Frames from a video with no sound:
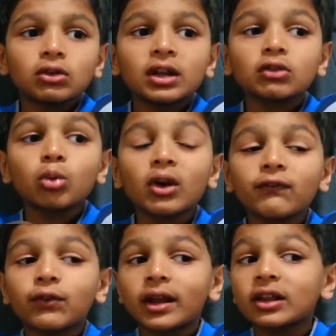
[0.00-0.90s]
No, that's
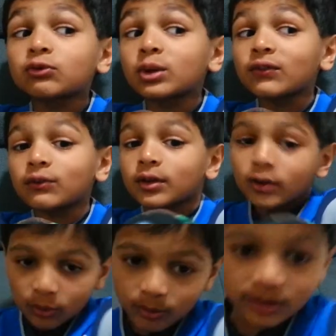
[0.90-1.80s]
what, that's what,
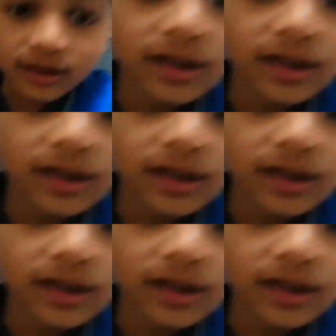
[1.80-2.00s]
wait,